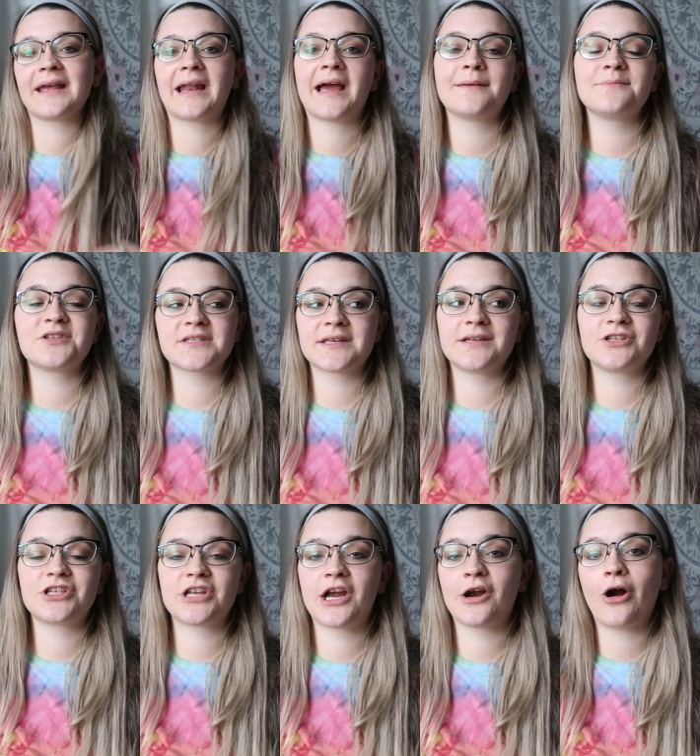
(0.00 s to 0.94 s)
And I'm just gonna
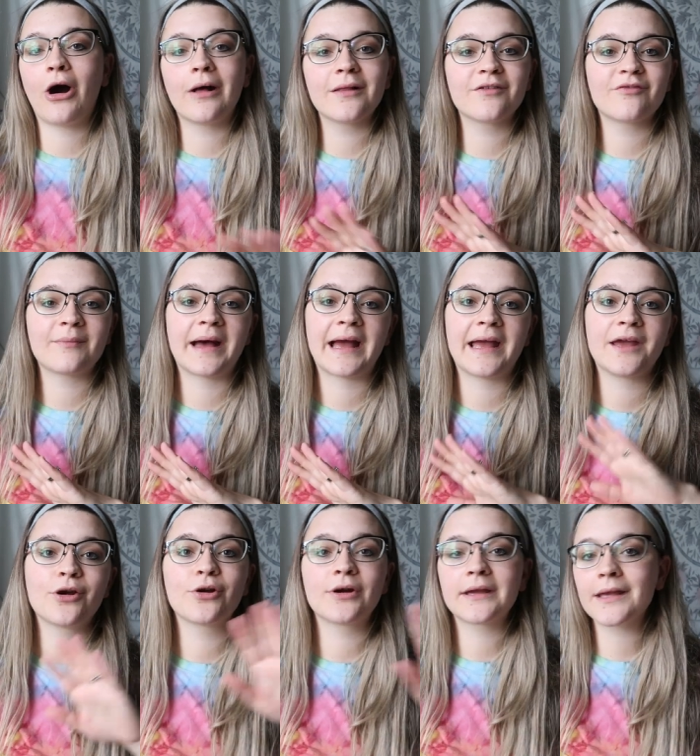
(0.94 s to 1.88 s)
share all of
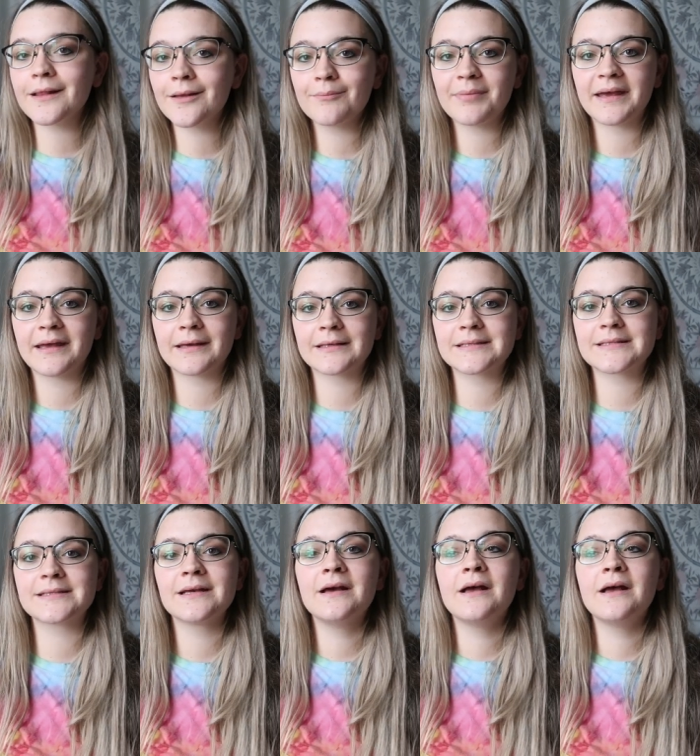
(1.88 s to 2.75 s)
my curriculum picks.